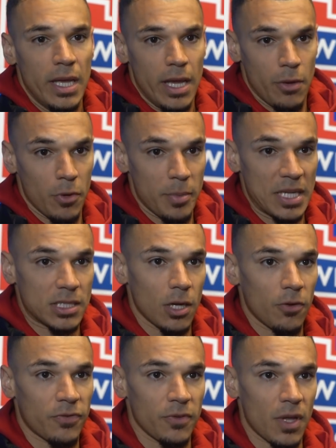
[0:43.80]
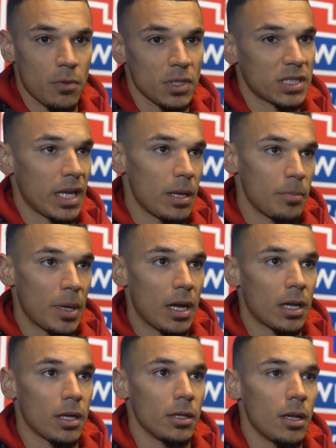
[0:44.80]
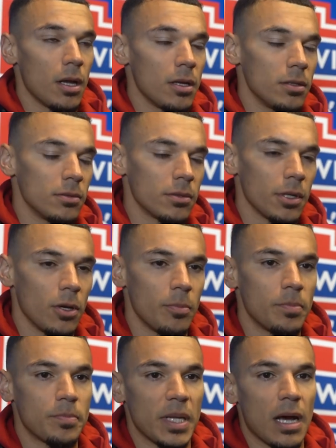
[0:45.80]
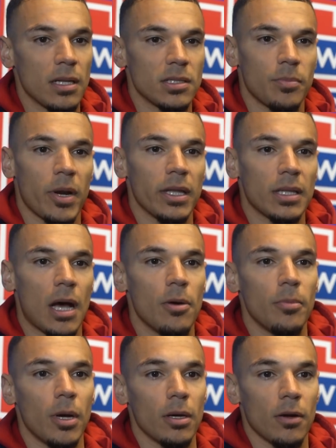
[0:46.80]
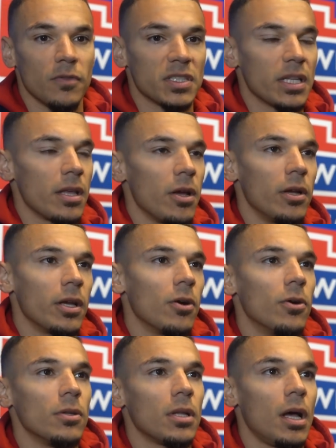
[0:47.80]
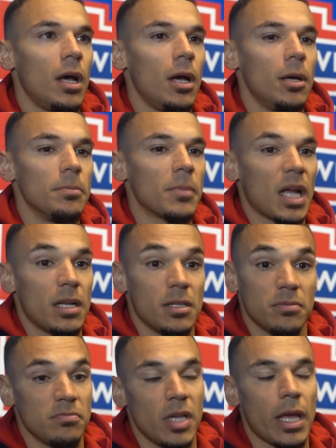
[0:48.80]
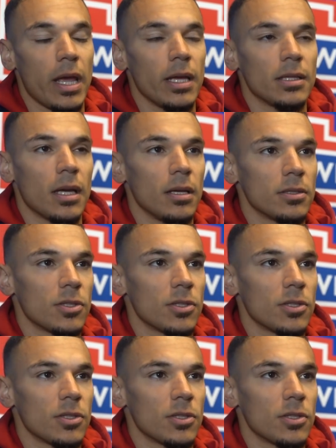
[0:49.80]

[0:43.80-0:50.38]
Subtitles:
It would have been tough if they were sitting back and it'd be hard to break down, but obviously the early goal kind of negated that.